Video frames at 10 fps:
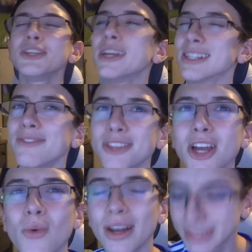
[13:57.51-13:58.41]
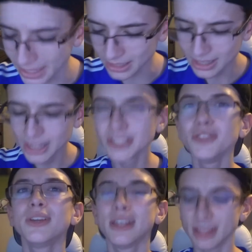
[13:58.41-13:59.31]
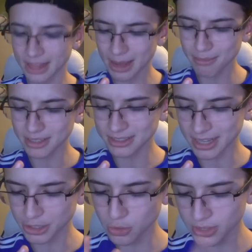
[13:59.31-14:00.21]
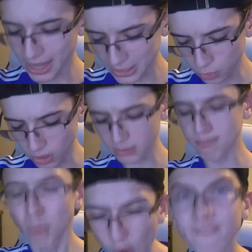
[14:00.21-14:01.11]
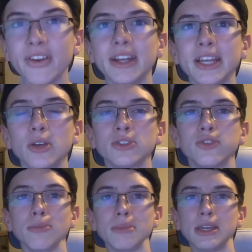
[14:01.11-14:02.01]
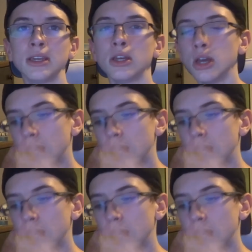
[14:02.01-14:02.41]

You guys have no idea. That means that you guys want more videos from me.